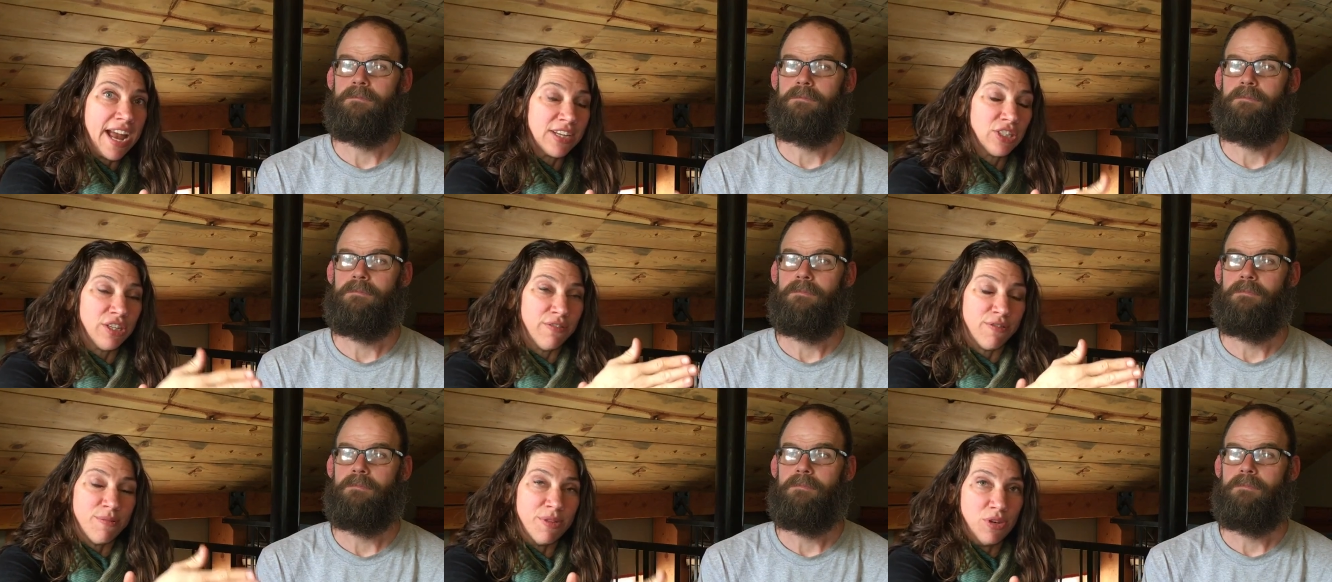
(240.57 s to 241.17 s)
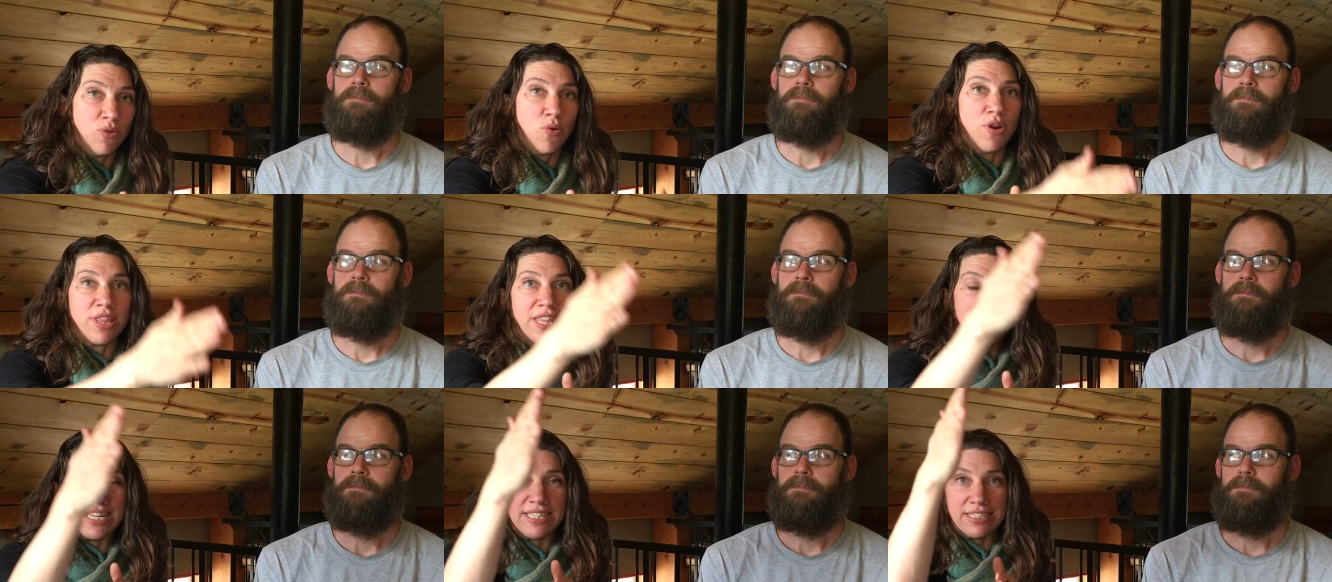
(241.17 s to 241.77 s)
Speaker 1: actually from the
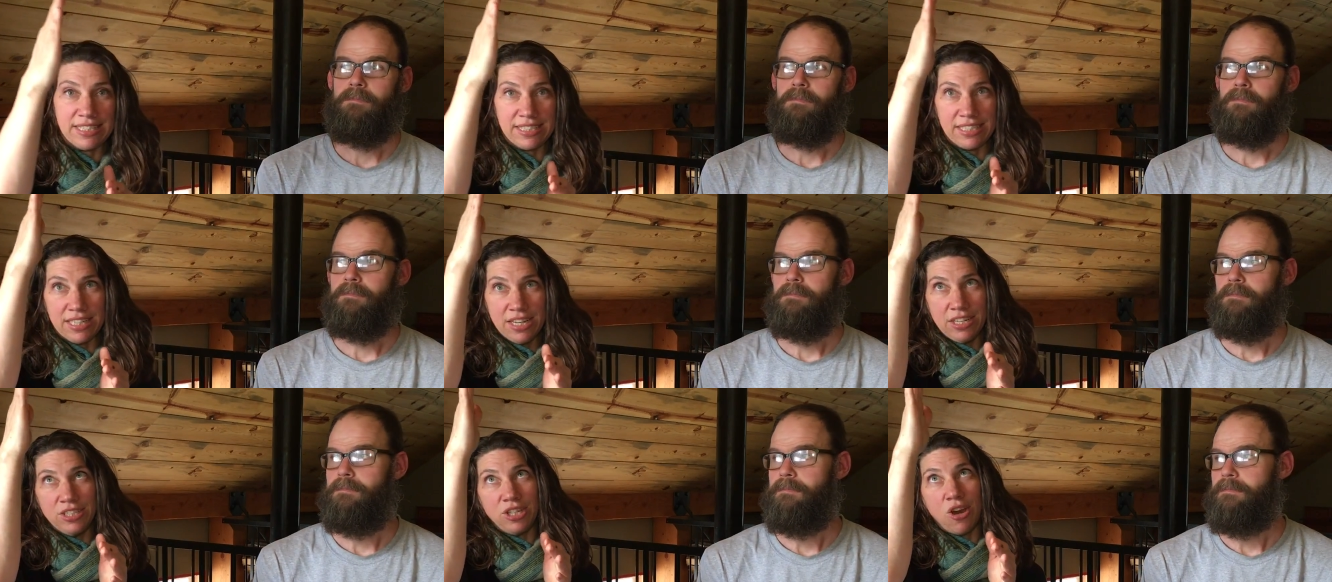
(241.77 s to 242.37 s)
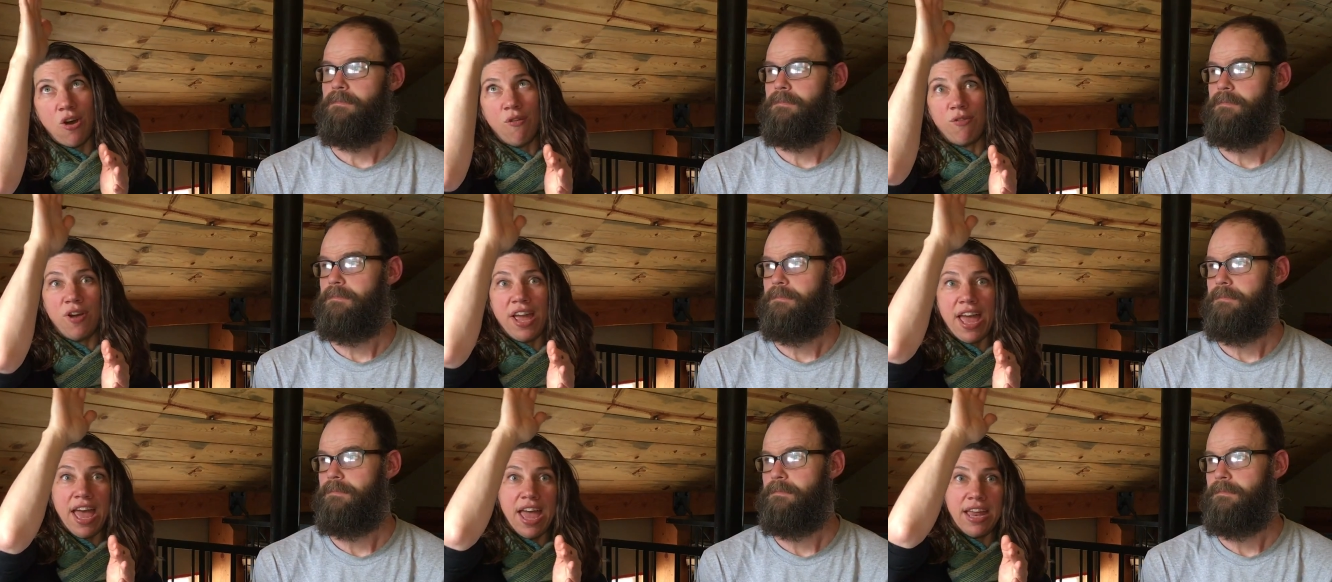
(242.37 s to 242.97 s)
northeast to
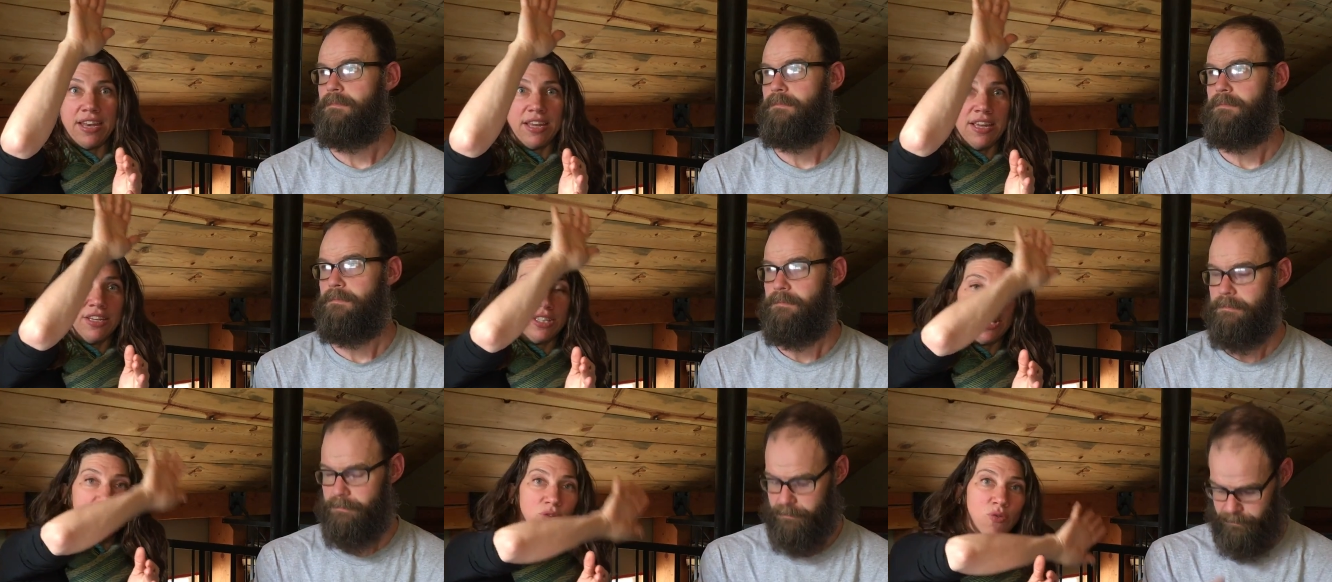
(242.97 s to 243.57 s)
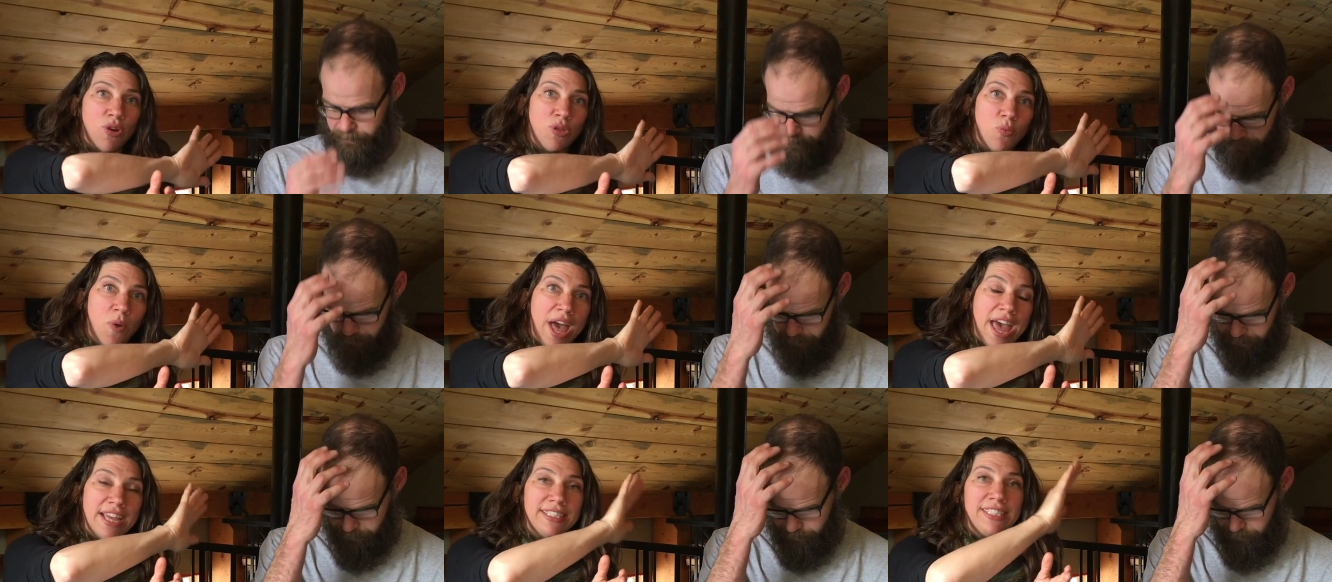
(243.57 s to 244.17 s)
overhead to the
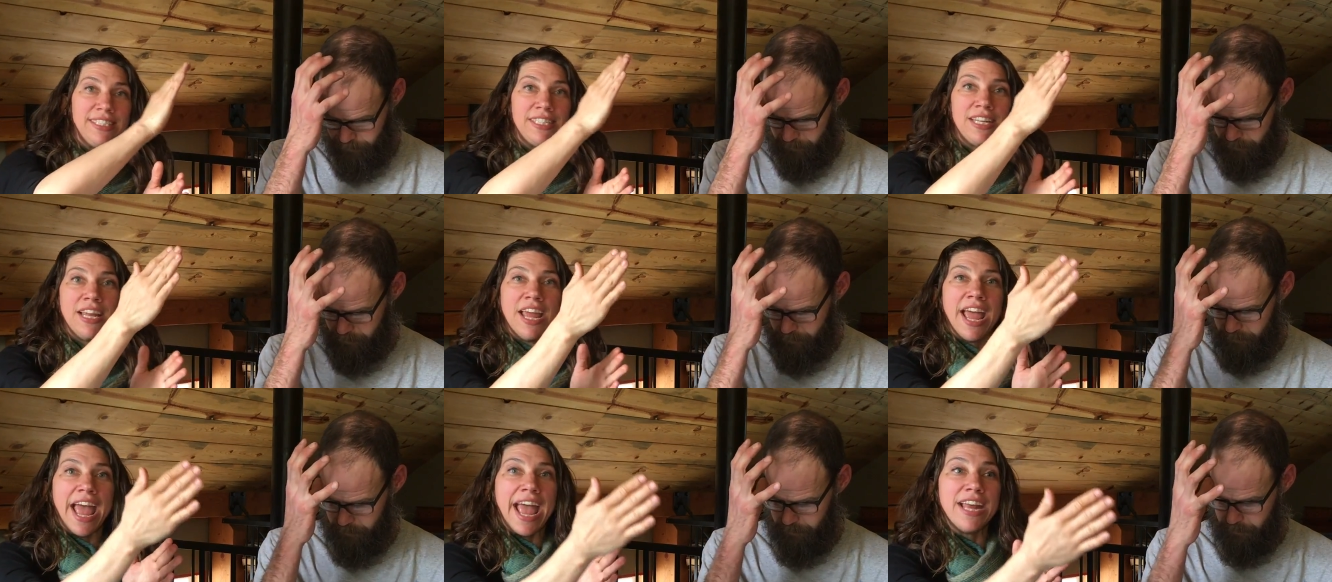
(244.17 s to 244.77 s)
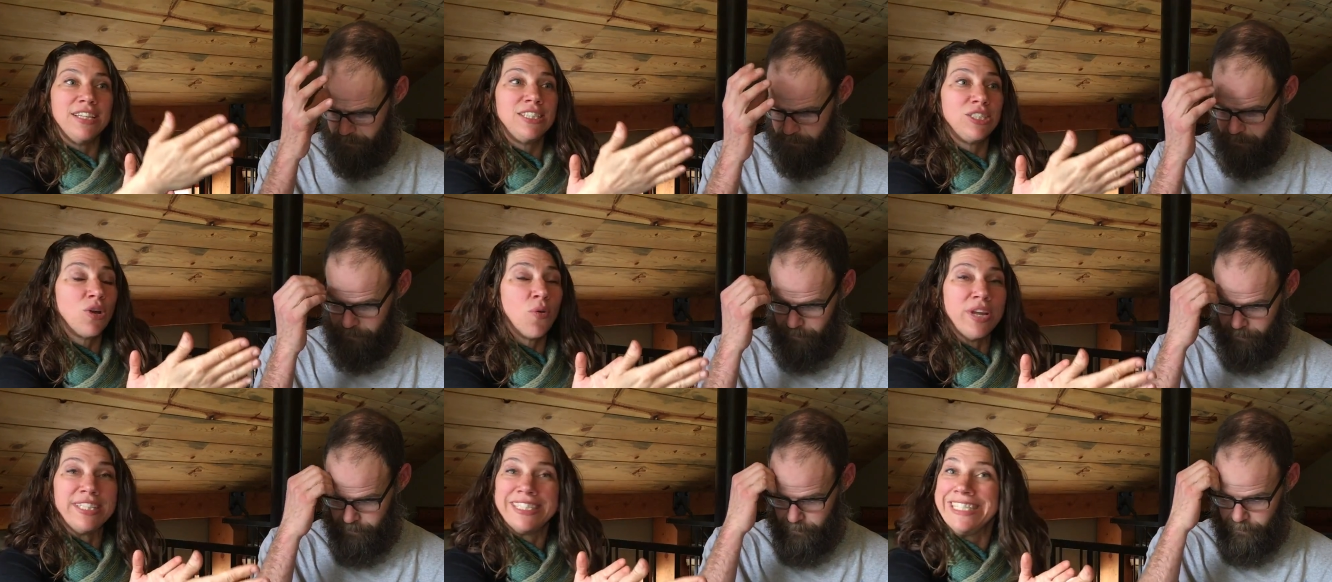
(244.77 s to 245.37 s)
northwest. And
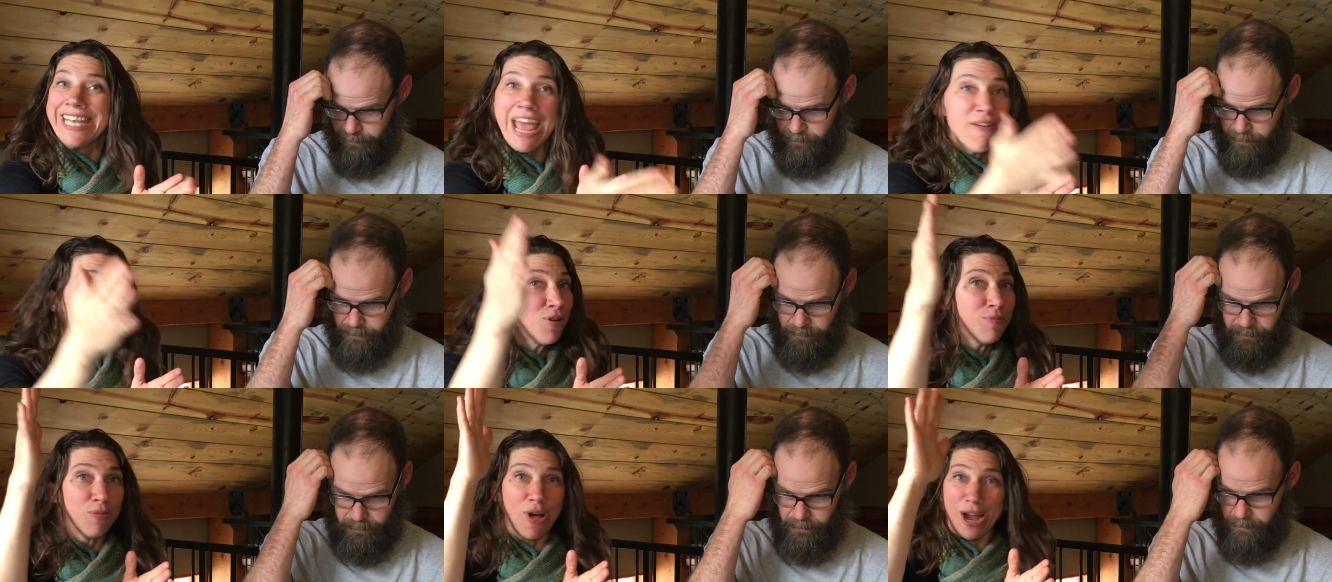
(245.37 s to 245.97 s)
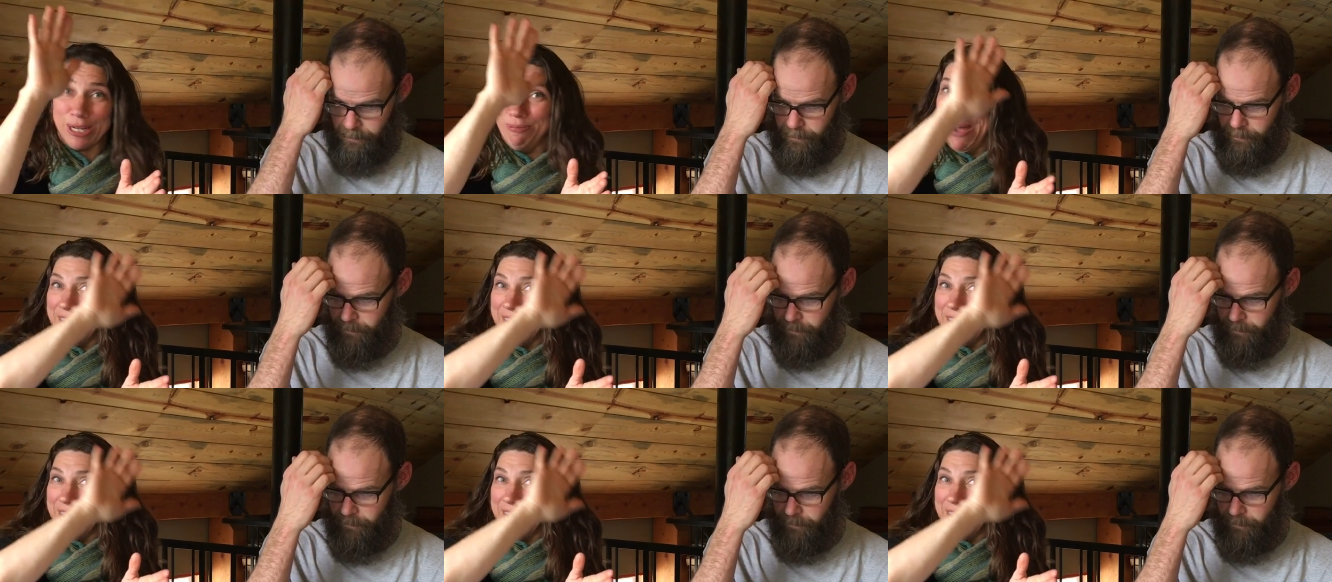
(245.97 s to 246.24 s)
so it's never blocked